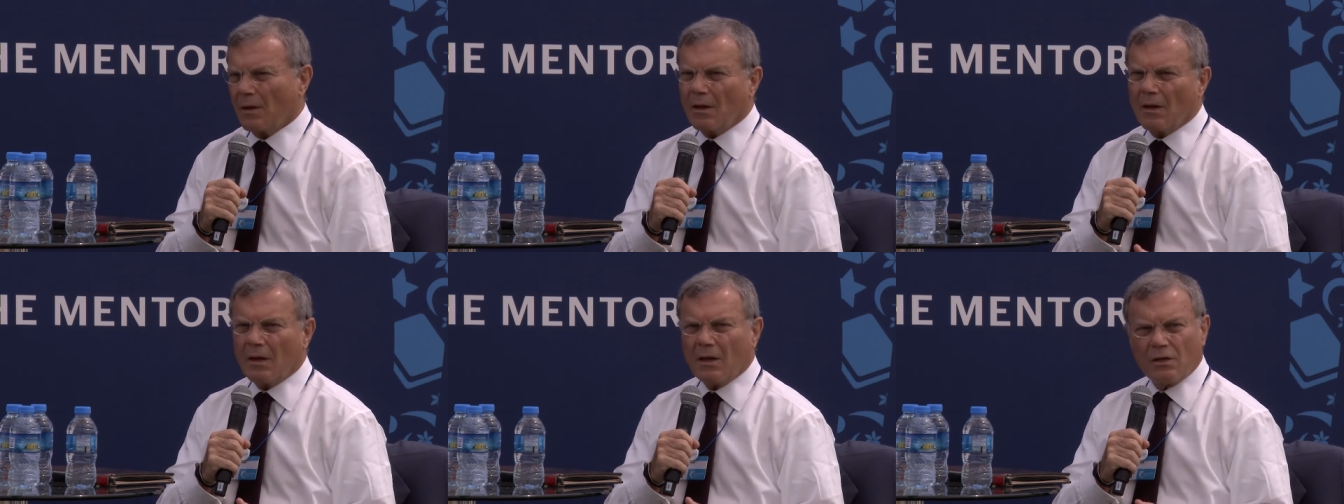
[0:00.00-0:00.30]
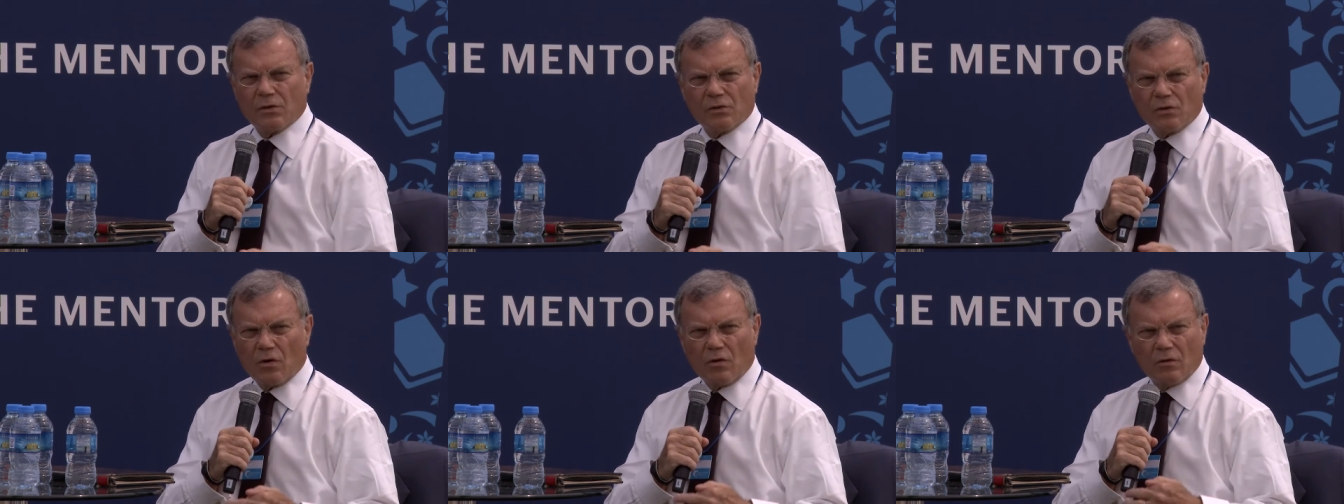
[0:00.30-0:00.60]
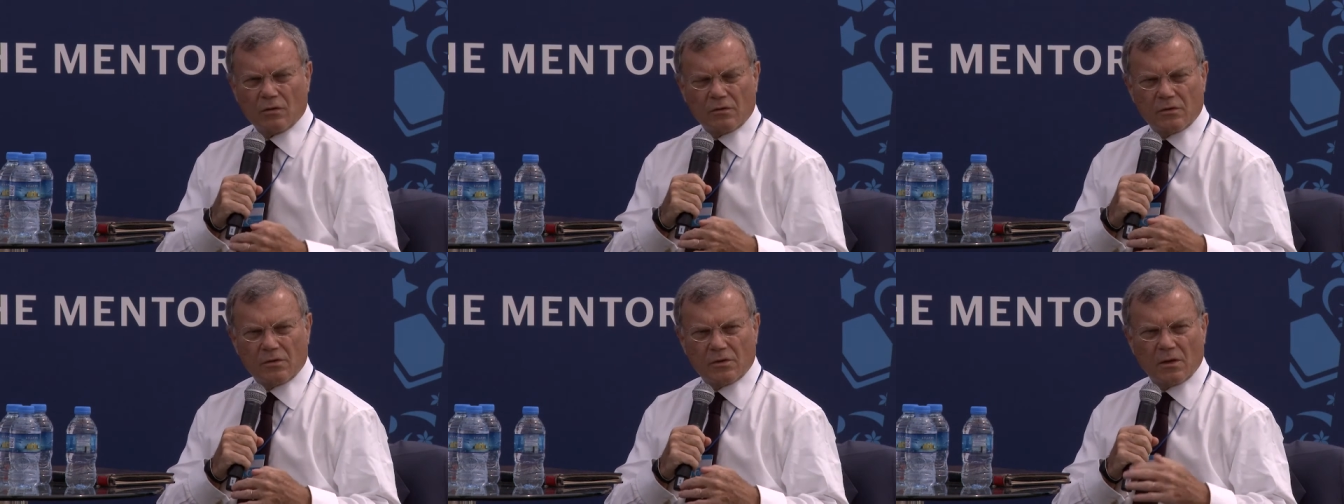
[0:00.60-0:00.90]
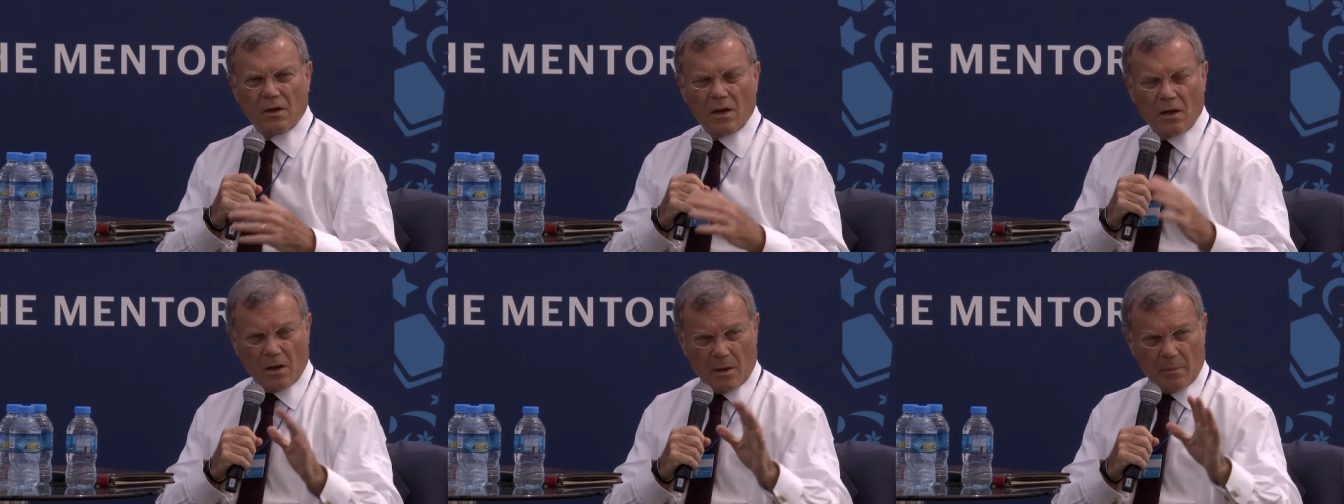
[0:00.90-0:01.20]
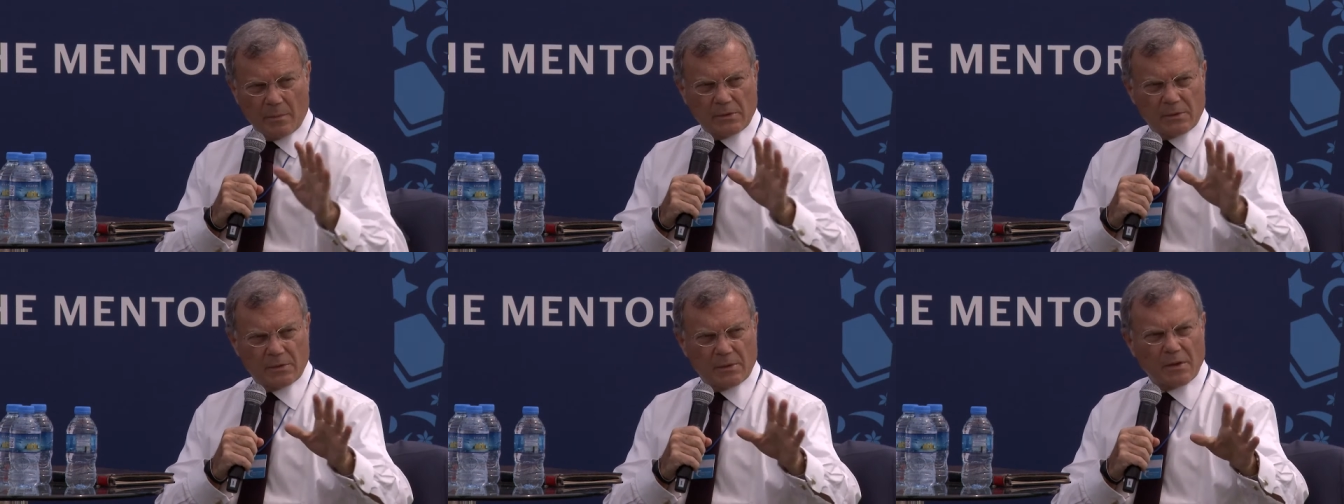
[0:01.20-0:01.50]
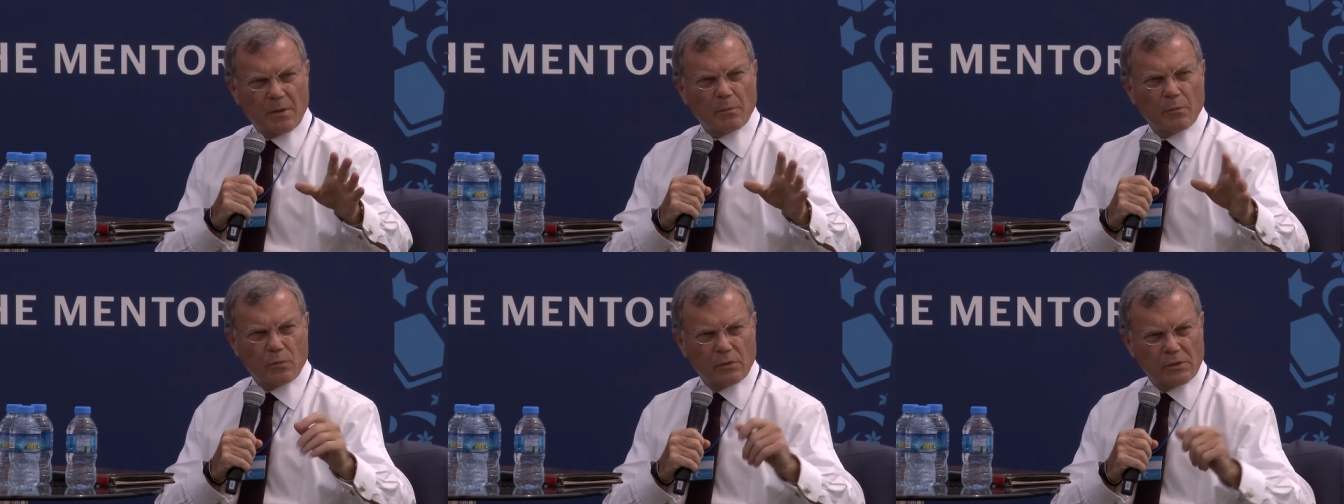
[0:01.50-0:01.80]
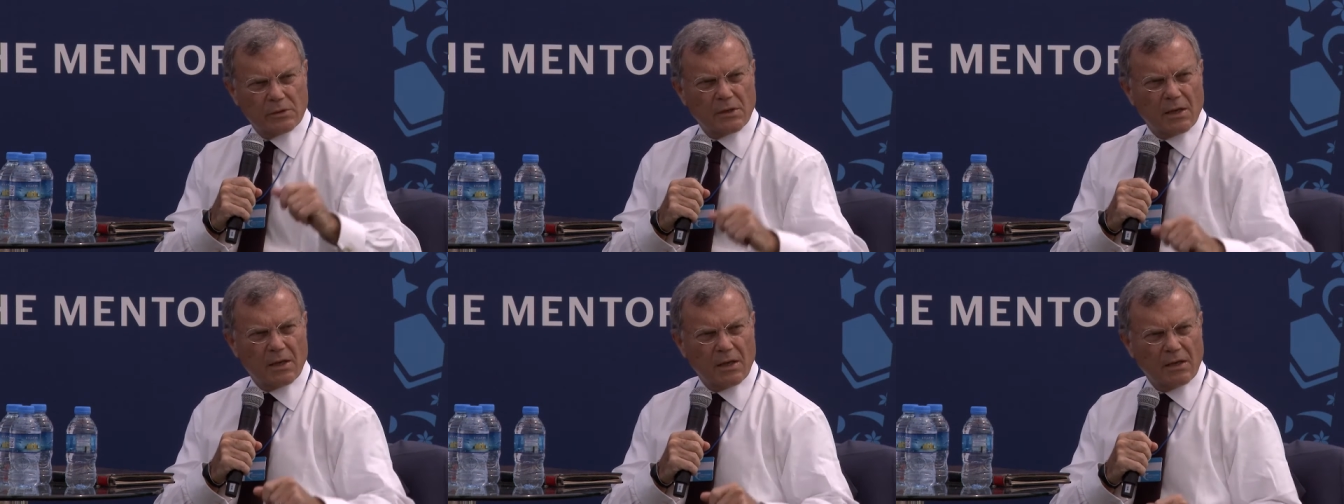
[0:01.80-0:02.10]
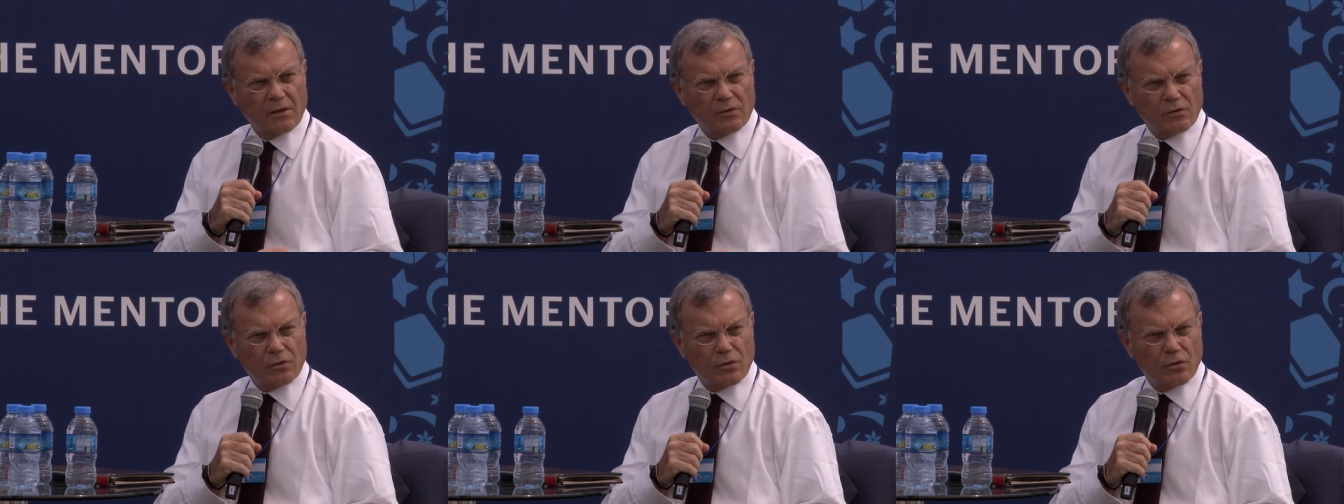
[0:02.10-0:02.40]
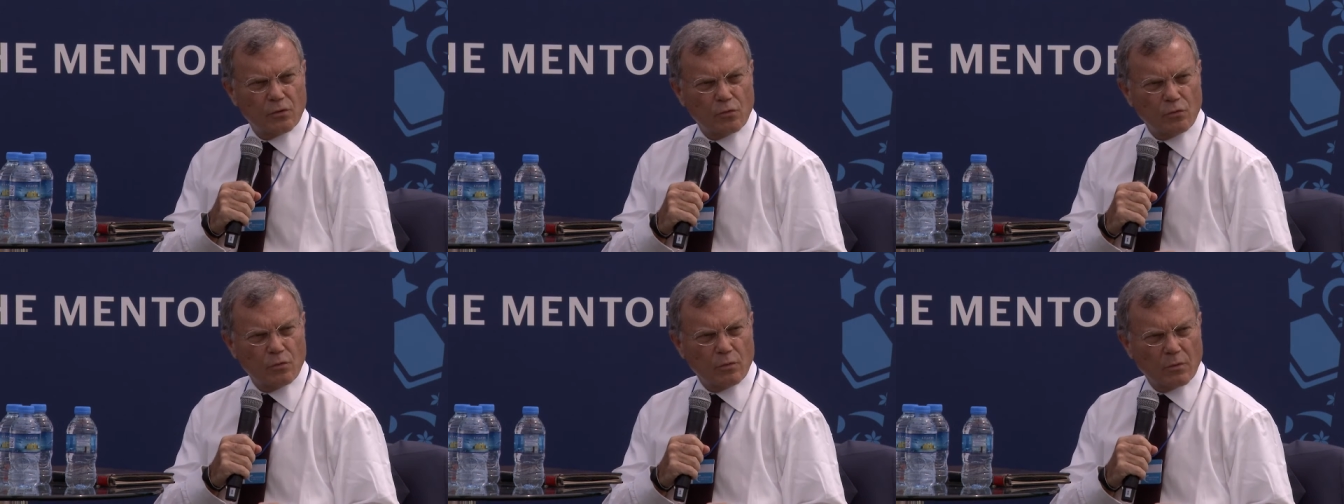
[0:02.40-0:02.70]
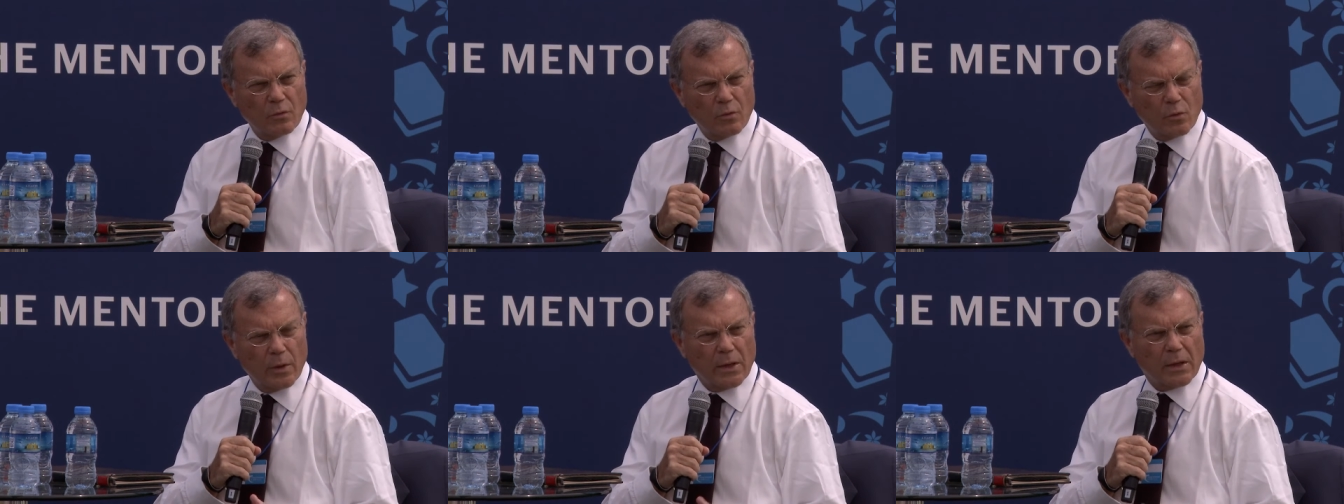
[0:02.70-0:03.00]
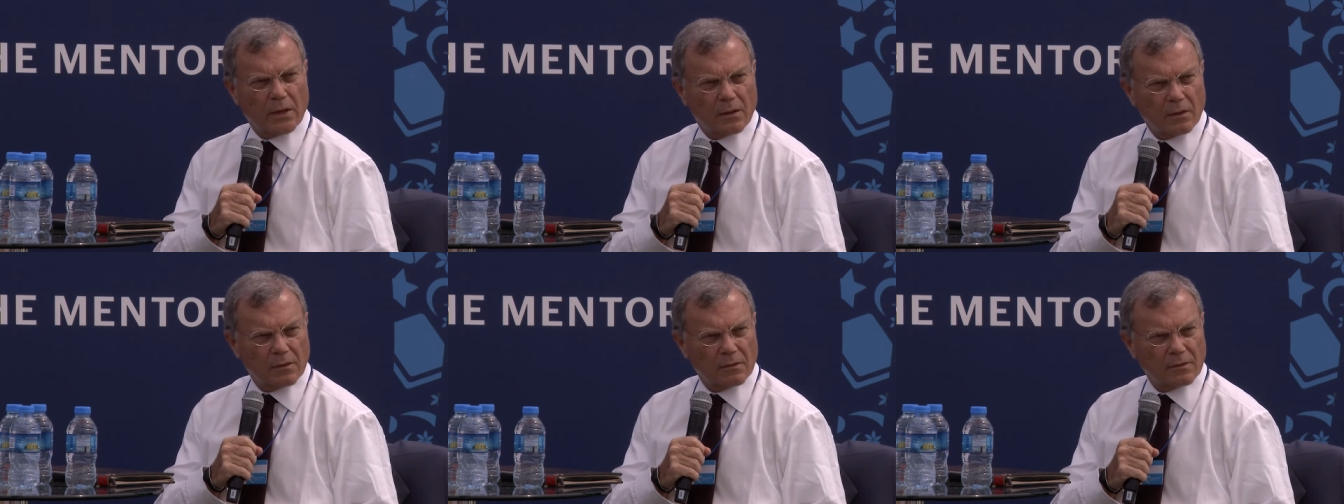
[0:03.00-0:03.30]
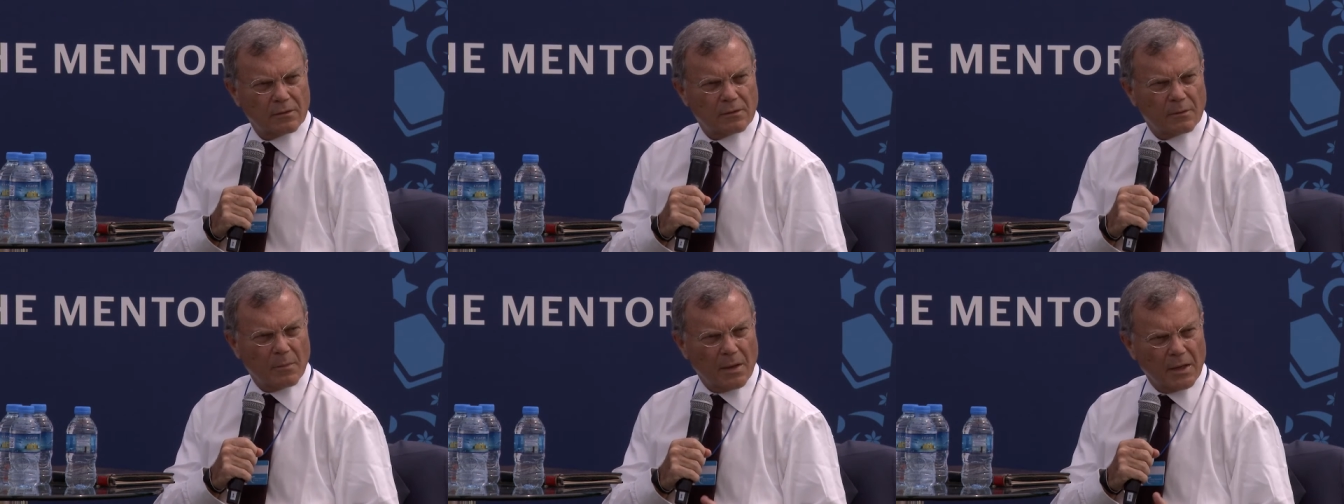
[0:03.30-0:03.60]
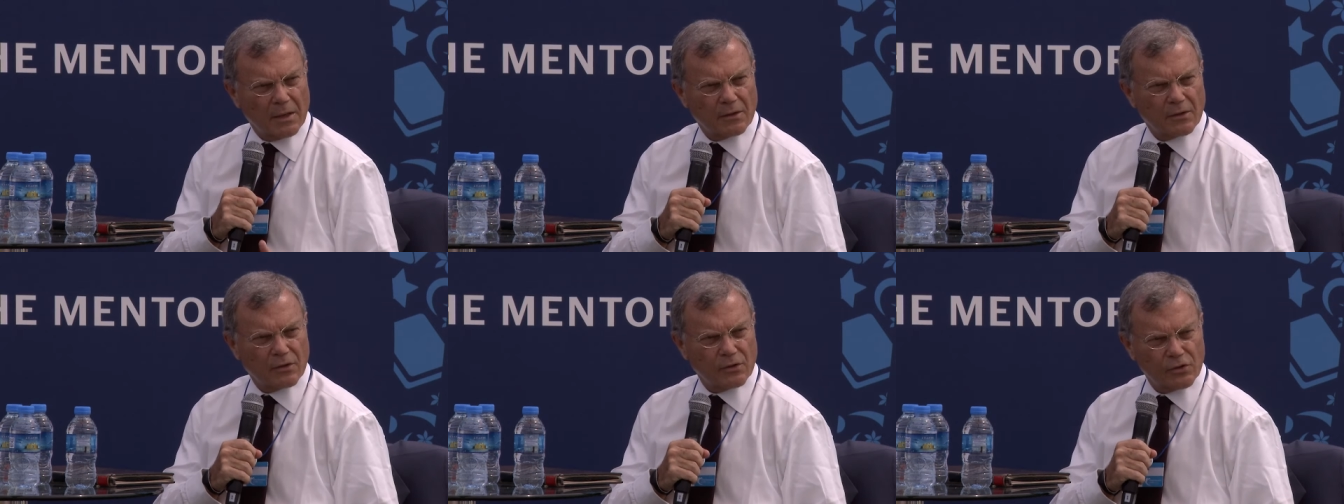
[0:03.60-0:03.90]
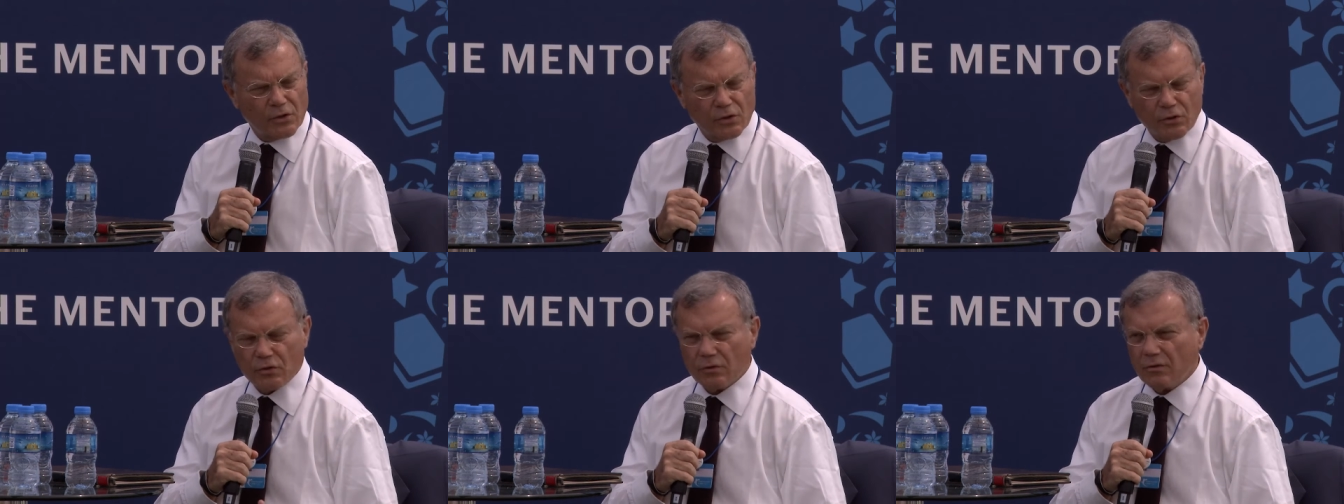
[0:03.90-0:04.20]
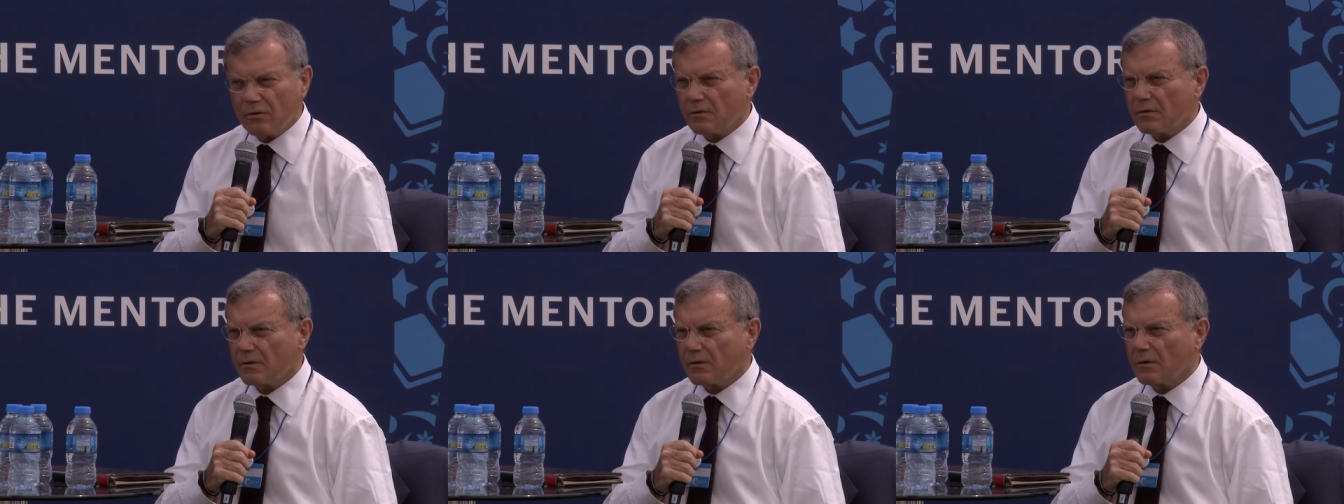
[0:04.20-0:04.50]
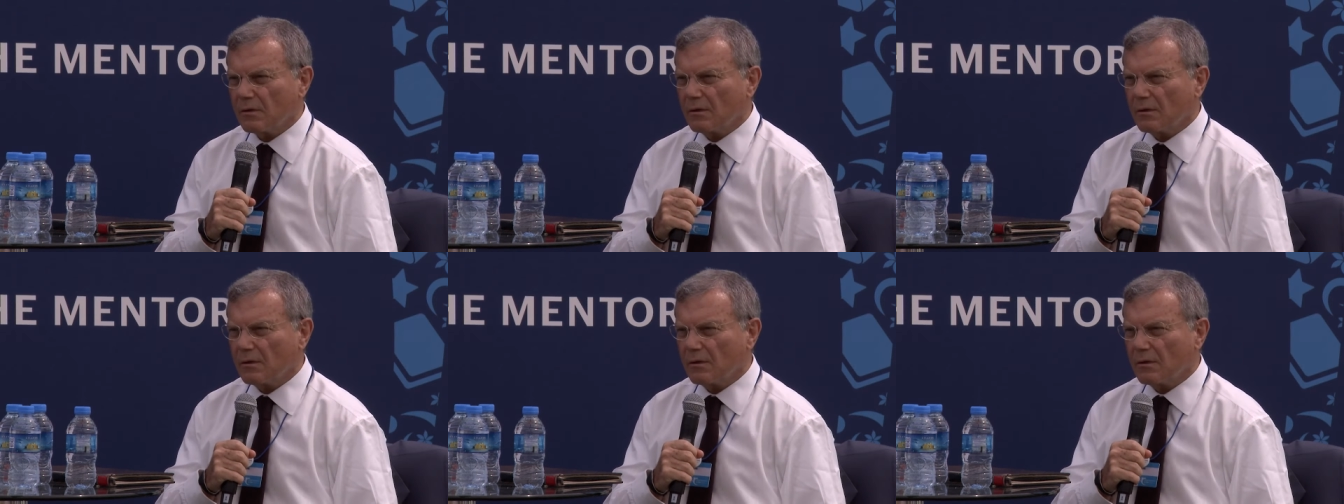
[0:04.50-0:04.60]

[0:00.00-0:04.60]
He's not, some would say he's too quick to make decisions.